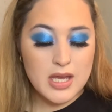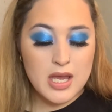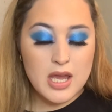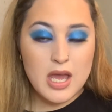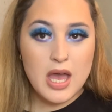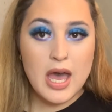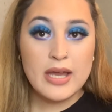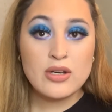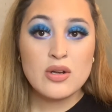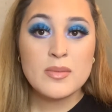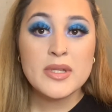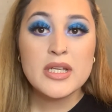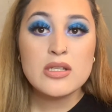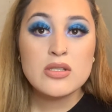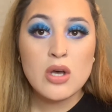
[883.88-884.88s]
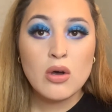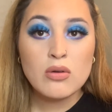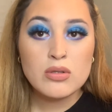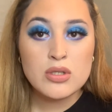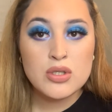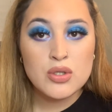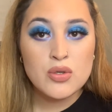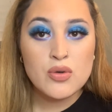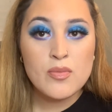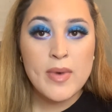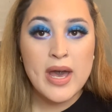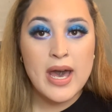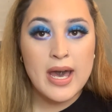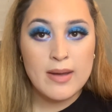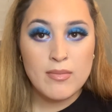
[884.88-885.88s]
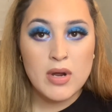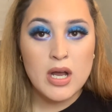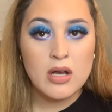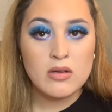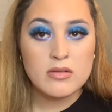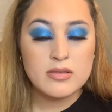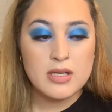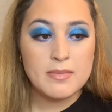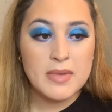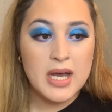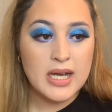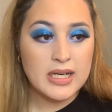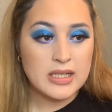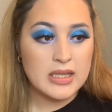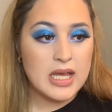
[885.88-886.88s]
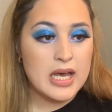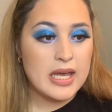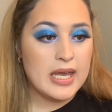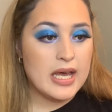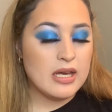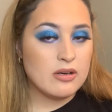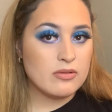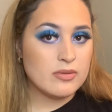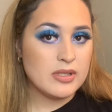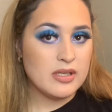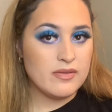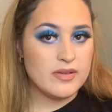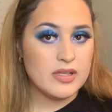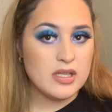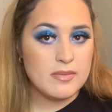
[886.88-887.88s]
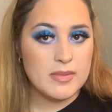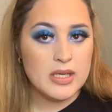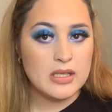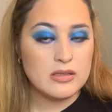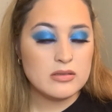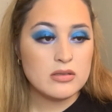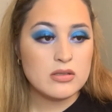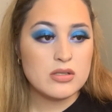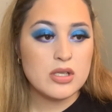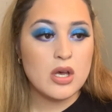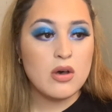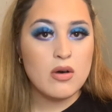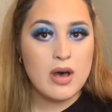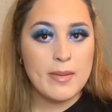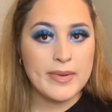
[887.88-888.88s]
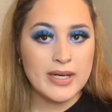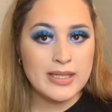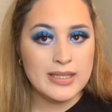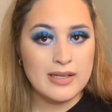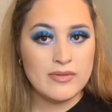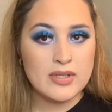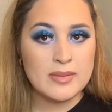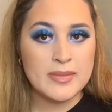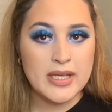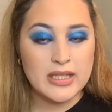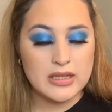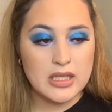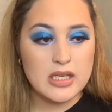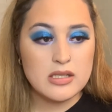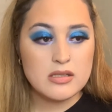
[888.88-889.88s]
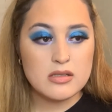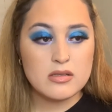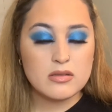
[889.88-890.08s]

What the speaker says: I normally don't do my eyebrows. I'm not gonna lie, I don't really fill them in. So I'm gonna leave them like this.